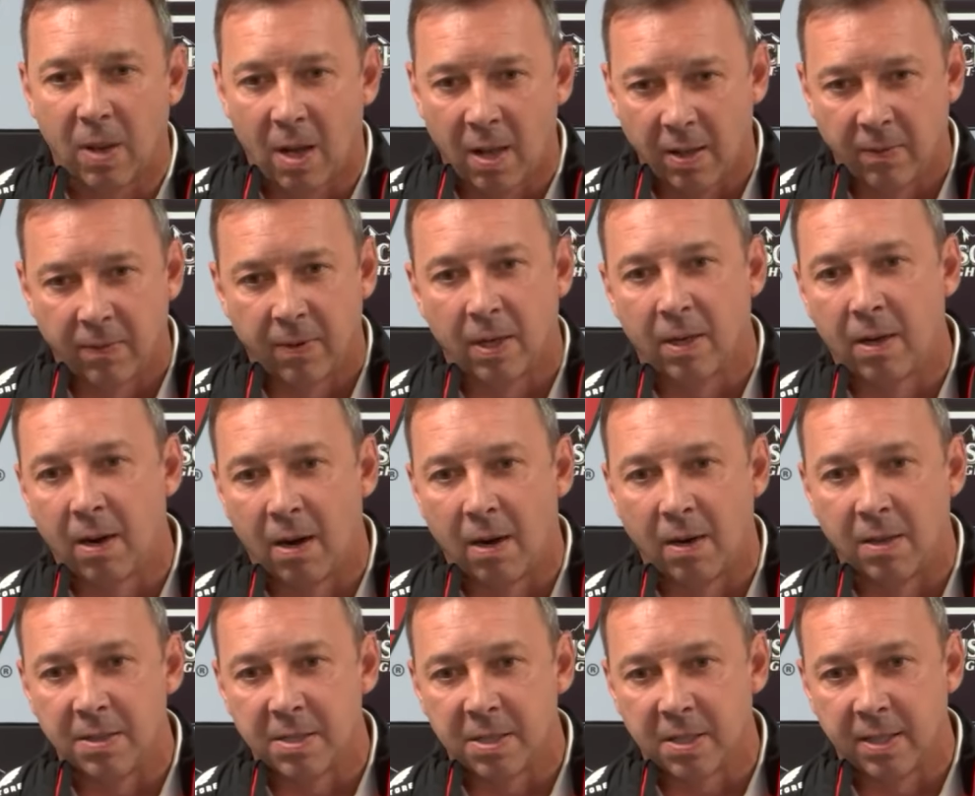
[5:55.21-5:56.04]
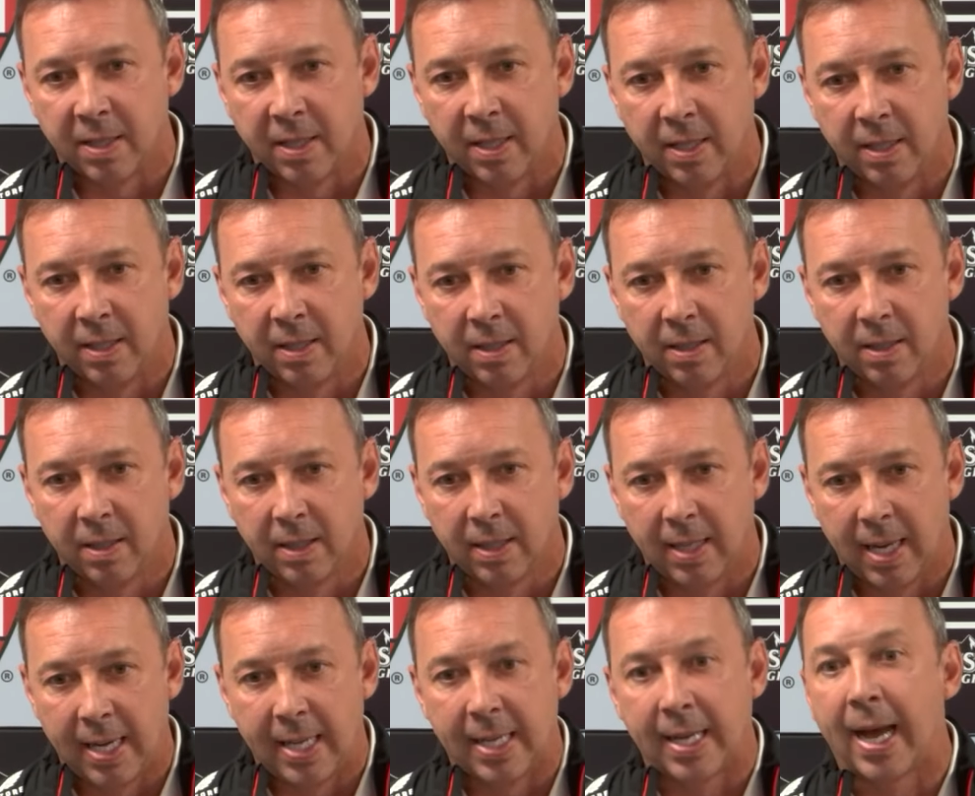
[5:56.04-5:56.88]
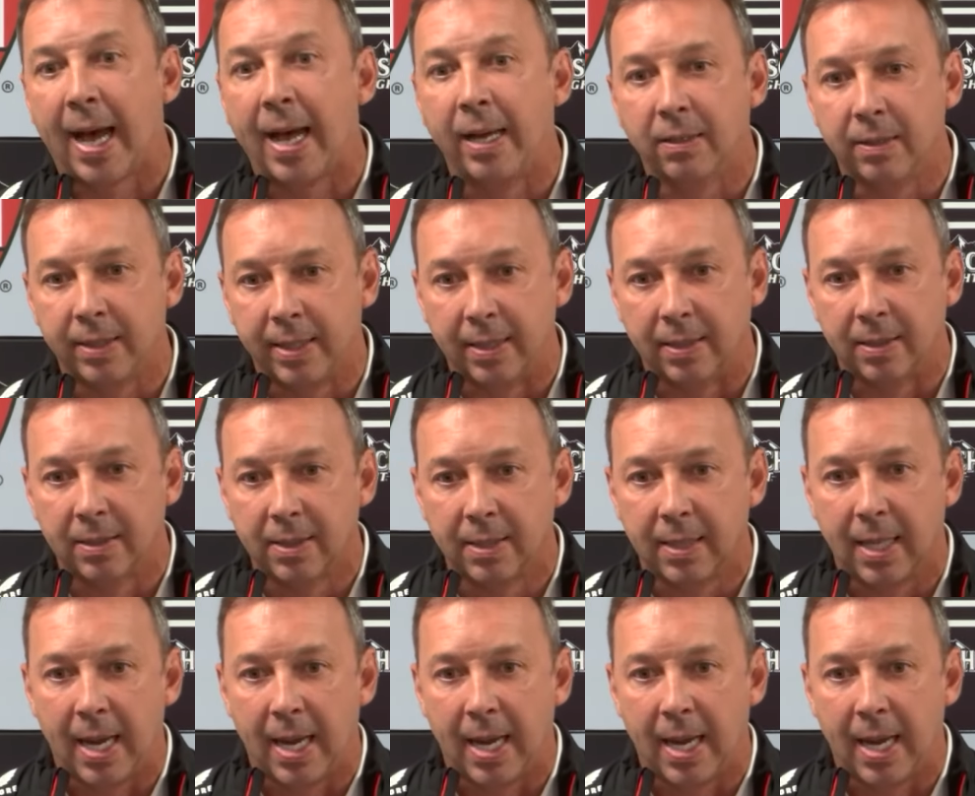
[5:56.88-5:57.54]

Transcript: all of our cards are in getting Kyle here,